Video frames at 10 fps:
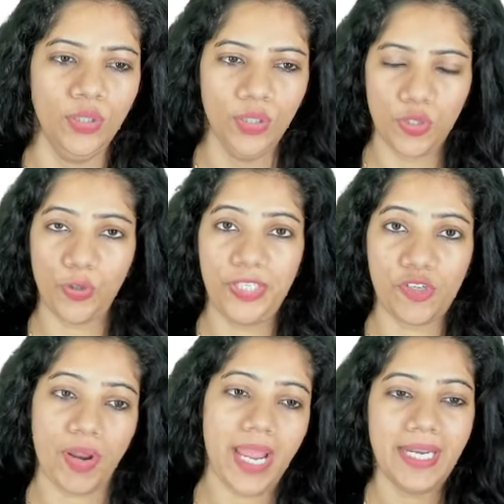So
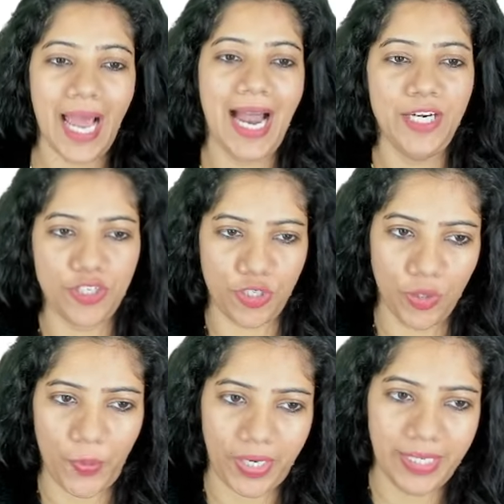trade and
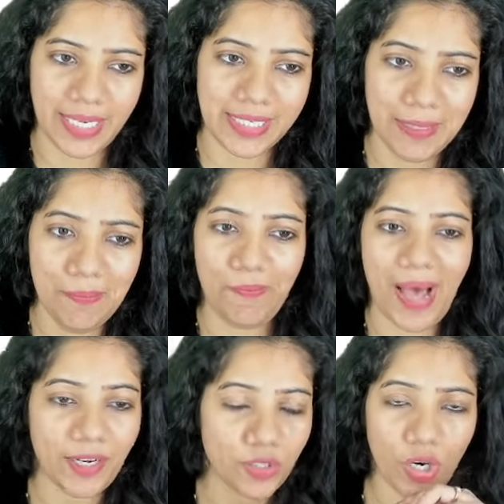geopolitics,
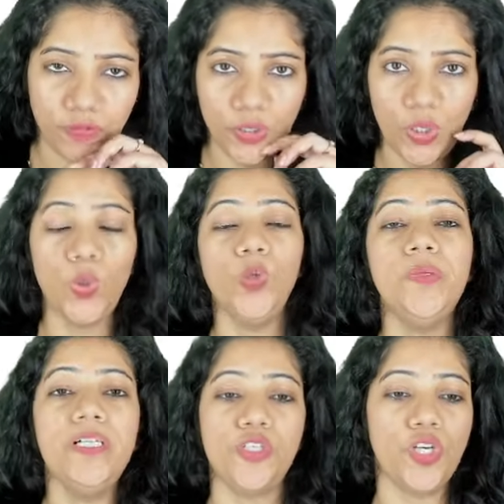impact of
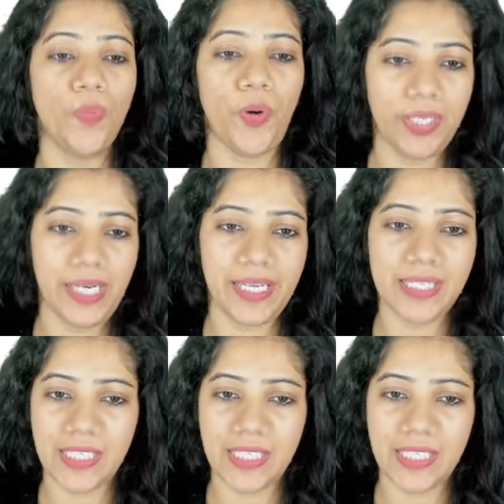global geopolitics